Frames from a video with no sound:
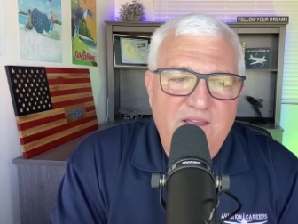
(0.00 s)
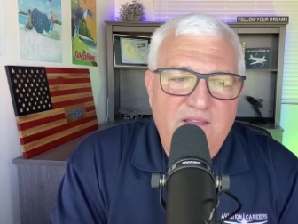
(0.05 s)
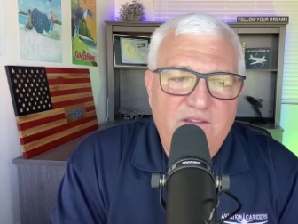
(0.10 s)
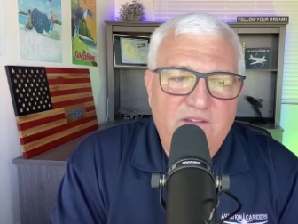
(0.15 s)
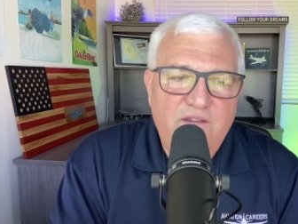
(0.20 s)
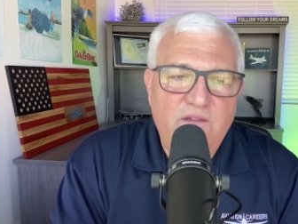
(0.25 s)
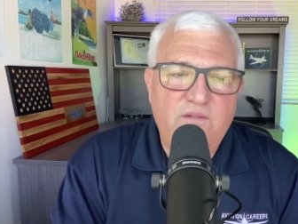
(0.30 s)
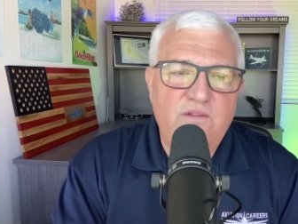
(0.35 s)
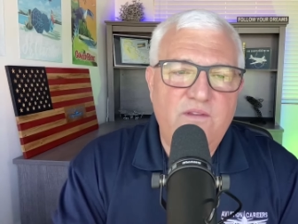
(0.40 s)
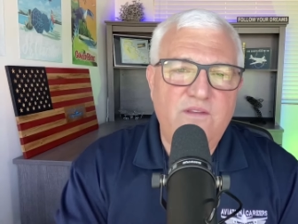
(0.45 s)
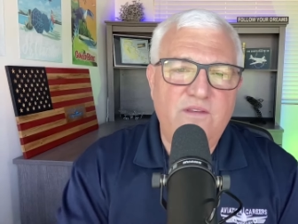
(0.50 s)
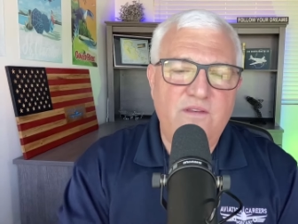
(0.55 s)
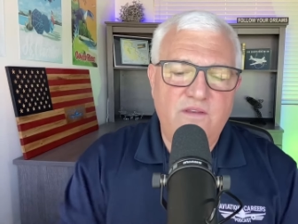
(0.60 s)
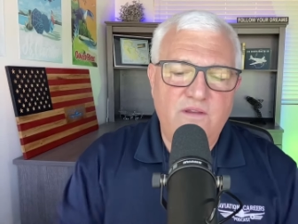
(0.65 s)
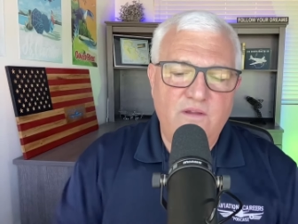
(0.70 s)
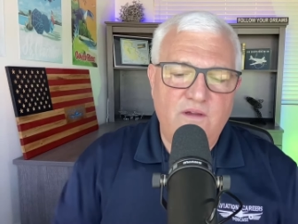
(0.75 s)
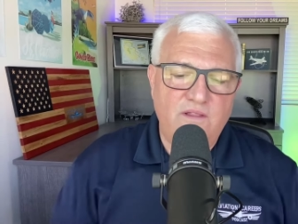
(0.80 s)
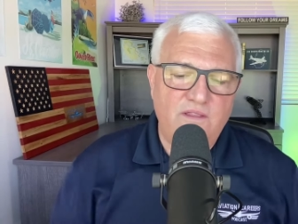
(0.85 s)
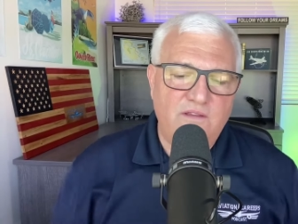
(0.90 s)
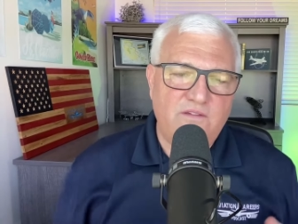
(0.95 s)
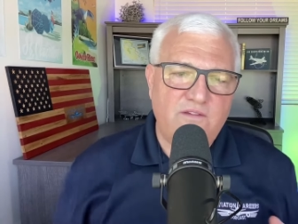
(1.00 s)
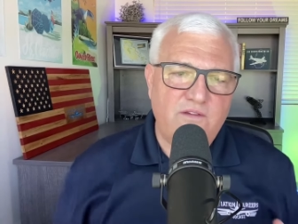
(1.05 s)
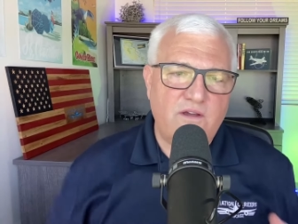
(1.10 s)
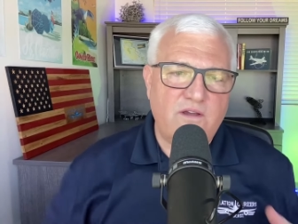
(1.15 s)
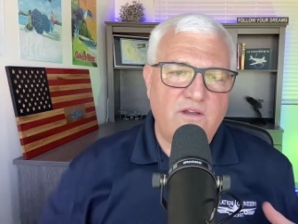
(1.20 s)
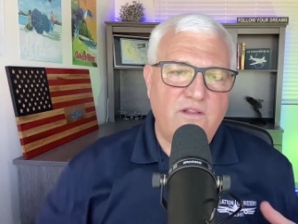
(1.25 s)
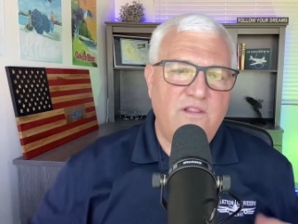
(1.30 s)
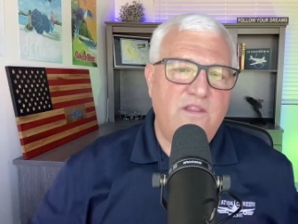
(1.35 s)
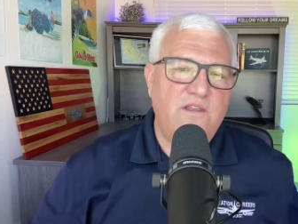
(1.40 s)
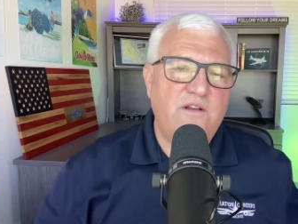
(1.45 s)
So, Dawn, let's talk
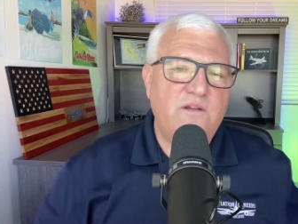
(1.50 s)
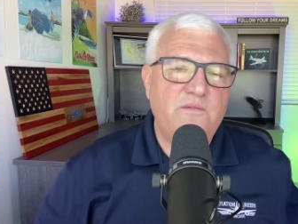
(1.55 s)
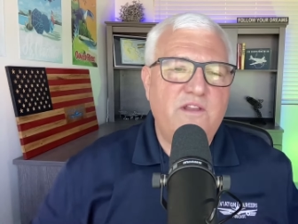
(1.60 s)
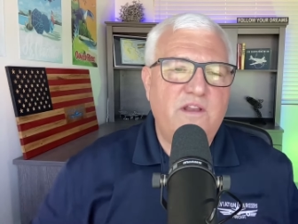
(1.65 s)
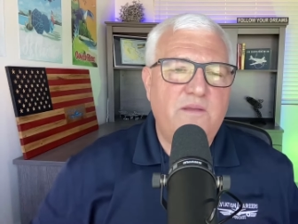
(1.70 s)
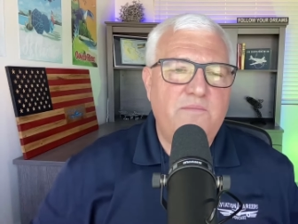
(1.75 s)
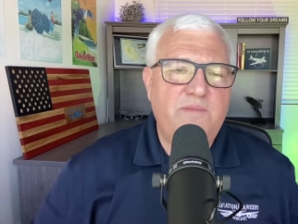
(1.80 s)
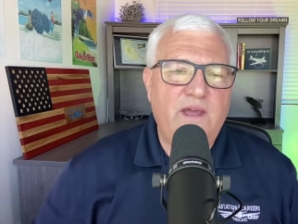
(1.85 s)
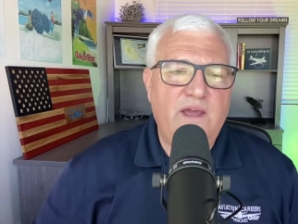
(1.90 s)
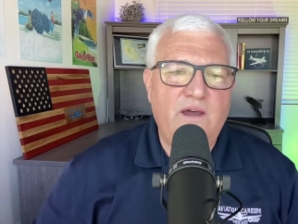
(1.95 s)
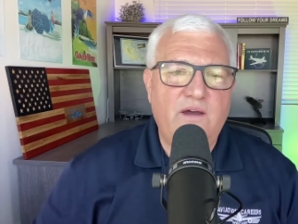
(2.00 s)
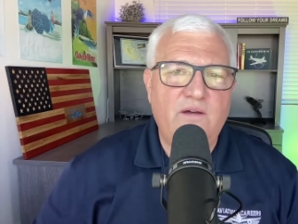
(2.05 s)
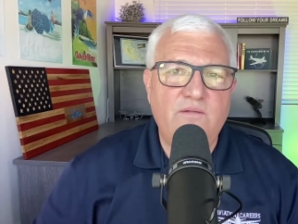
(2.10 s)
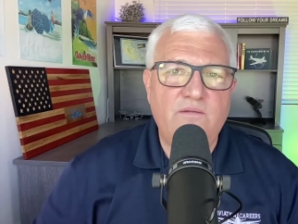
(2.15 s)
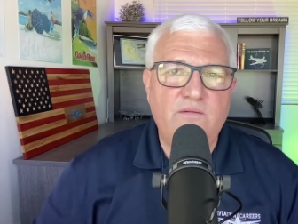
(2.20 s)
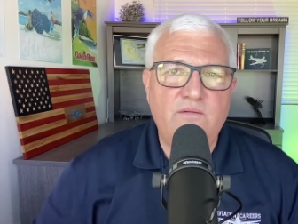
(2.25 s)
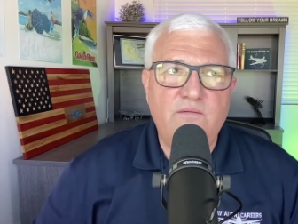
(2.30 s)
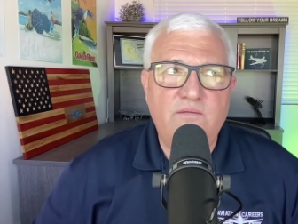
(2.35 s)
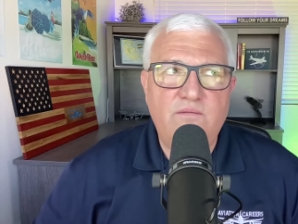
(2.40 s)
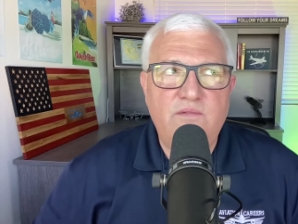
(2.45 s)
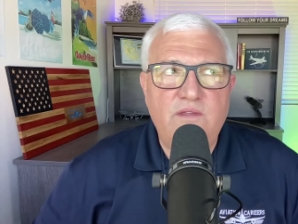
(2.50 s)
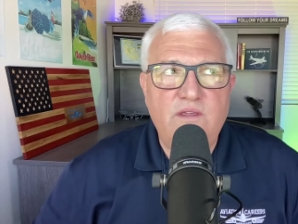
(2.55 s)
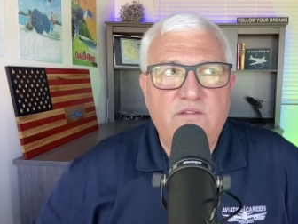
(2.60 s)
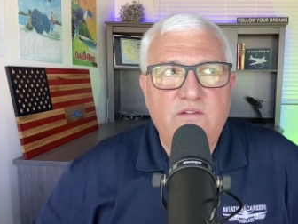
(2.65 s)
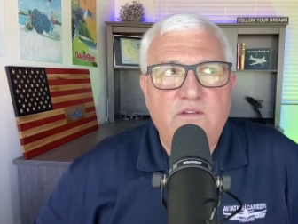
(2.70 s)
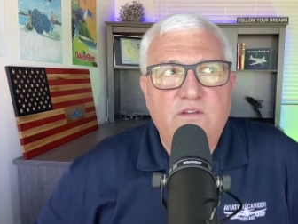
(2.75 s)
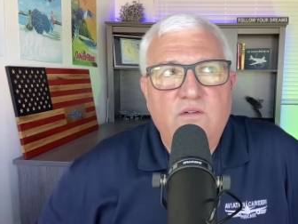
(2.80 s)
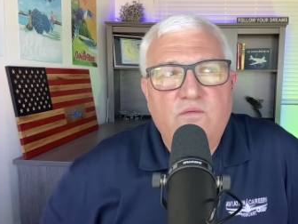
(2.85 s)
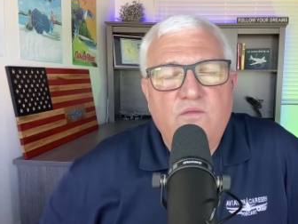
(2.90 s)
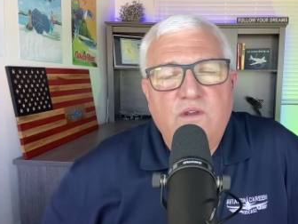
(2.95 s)
a little bit about this
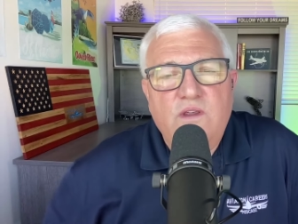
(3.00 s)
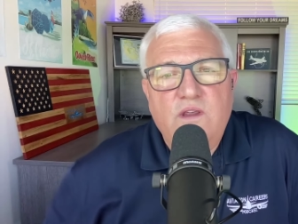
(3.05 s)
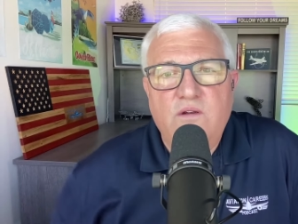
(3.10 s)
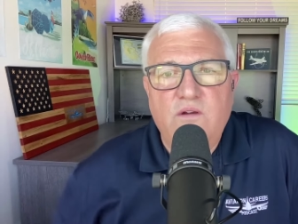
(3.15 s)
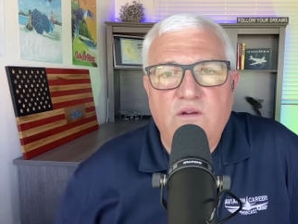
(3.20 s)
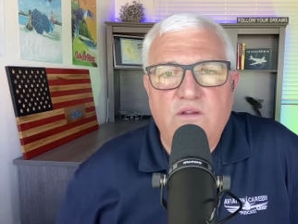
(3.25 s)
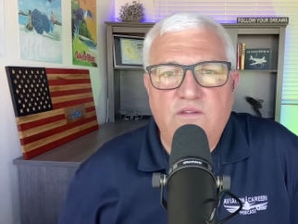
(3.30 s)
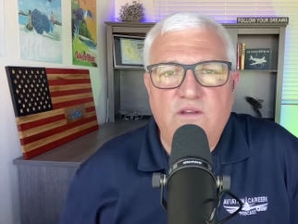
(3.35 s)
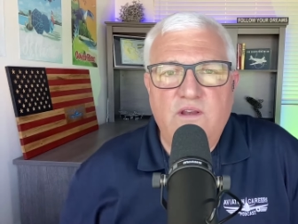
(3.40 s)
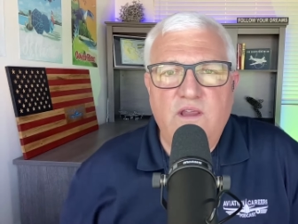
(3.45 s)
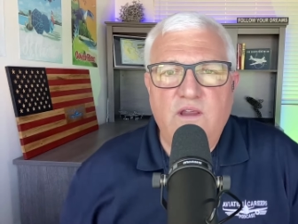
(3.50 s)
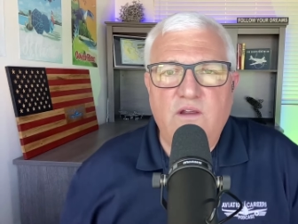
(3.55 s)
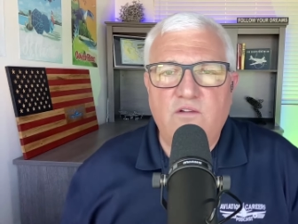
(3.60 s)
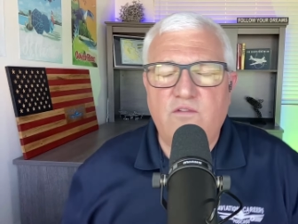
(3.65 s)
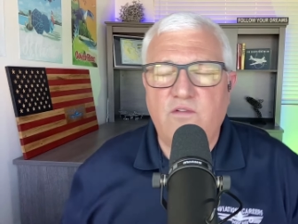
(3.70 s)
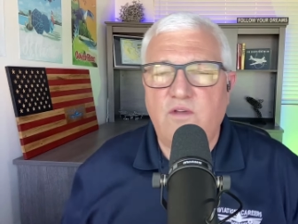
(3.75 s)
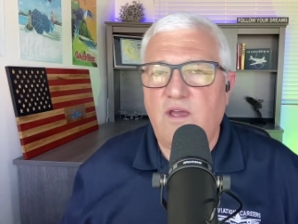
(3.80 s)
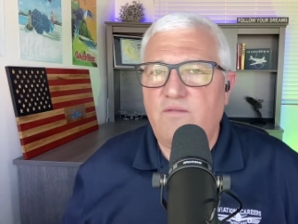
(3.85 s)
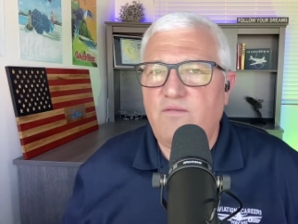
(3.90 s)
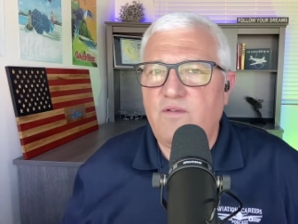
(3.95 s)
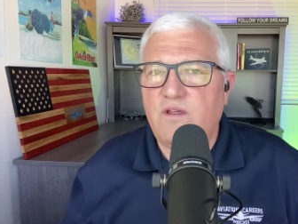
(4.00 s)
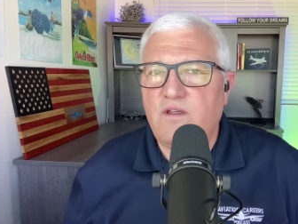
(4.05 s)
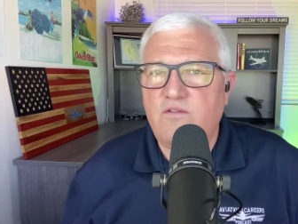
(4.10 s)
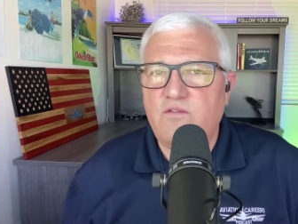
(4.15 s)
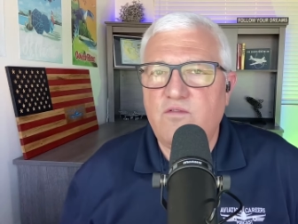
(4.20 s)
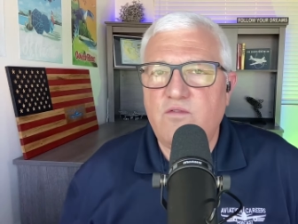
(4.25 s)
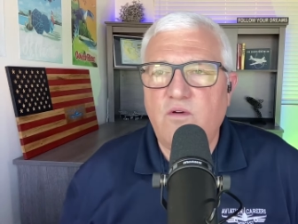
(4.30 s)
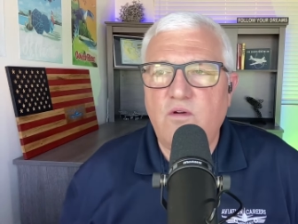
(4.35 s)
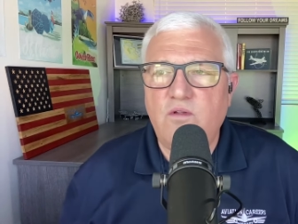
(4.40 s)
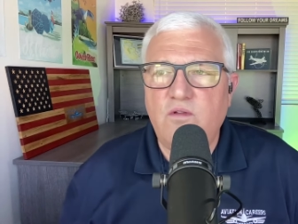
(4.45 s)
career as an air traffic
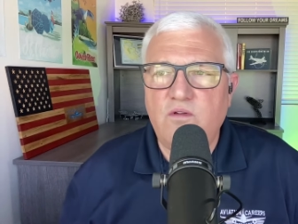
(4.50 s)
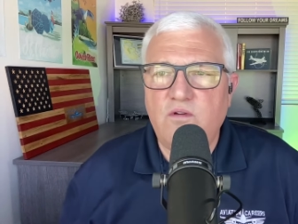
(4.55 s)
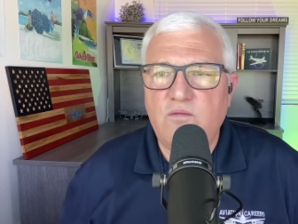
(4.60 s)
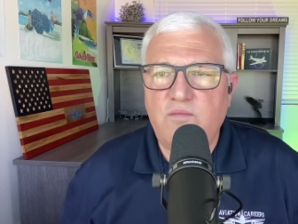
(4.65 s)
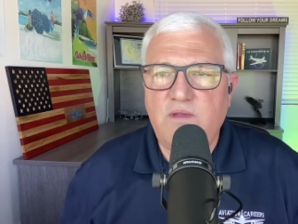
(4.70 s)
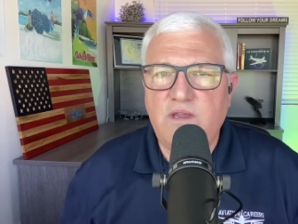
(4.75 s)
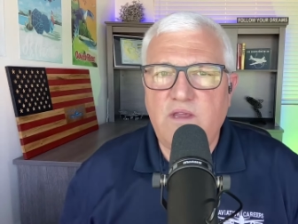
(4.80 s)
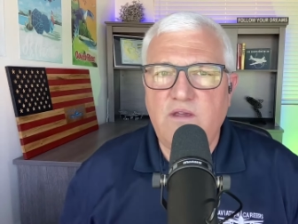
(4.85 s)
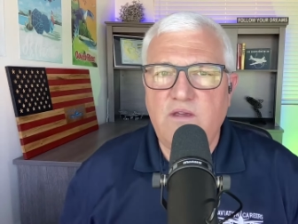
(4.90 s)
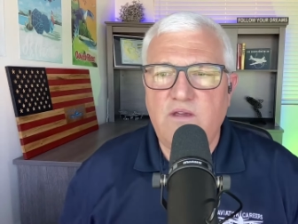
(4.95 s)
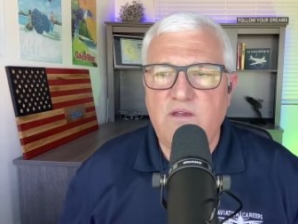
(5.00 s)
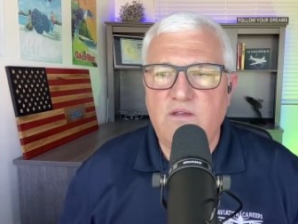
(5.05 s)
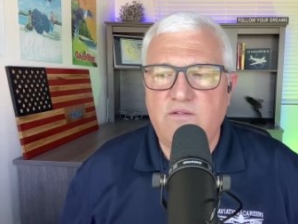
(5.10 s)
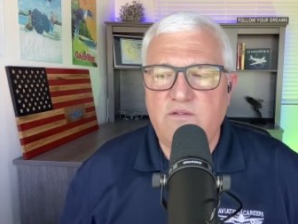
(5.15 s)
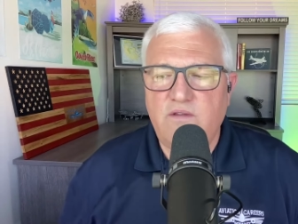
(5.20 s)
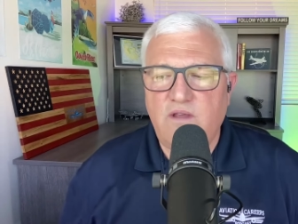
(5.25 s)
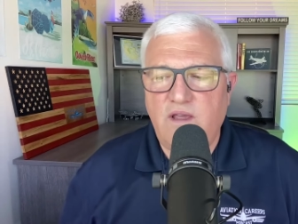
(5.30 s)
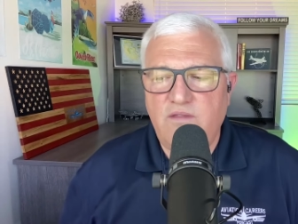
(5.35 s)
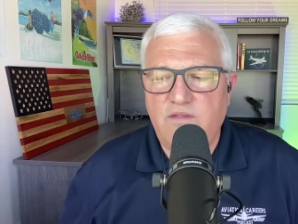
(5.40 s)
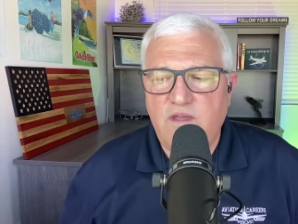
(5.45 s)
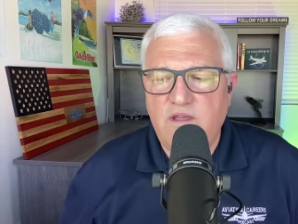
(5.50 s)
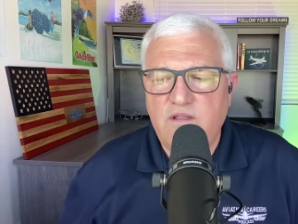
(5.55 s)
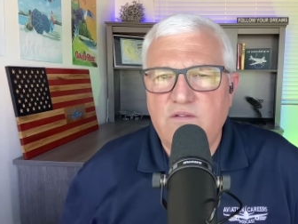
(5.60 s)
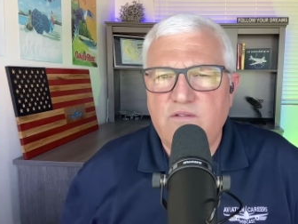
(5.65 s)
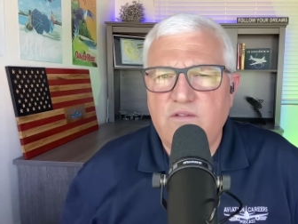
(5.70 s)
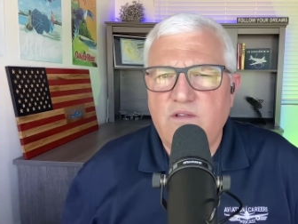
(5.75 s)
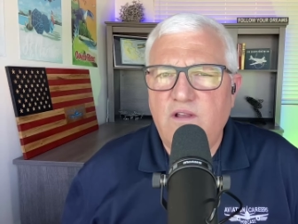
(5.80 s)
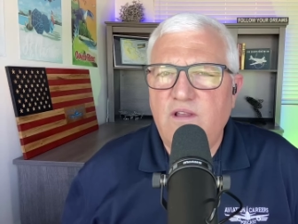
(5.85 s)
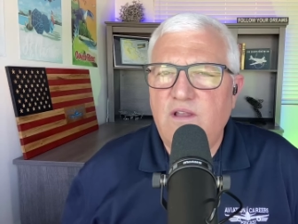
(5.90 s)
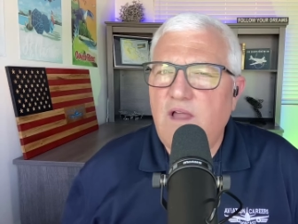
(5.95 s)
controller, because I think there's
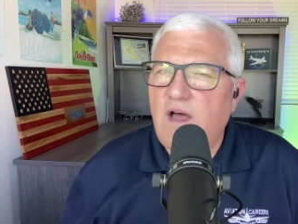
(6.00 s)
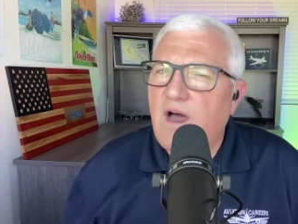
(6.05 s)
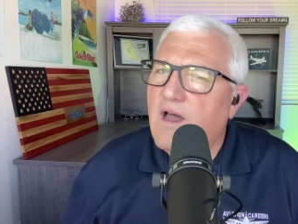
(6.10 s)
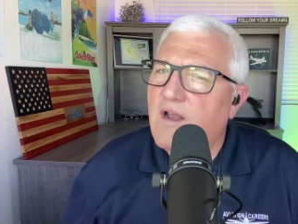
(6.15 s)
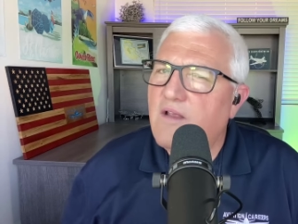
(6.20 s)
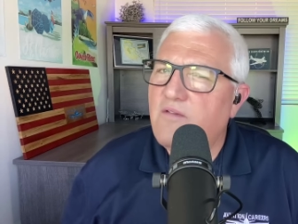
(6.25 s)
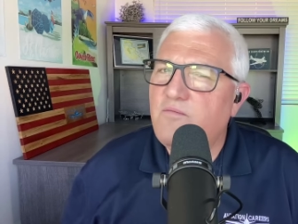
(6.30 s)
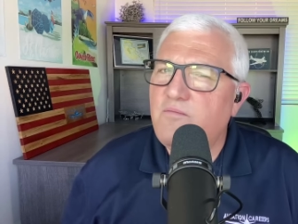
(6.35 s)
a lot of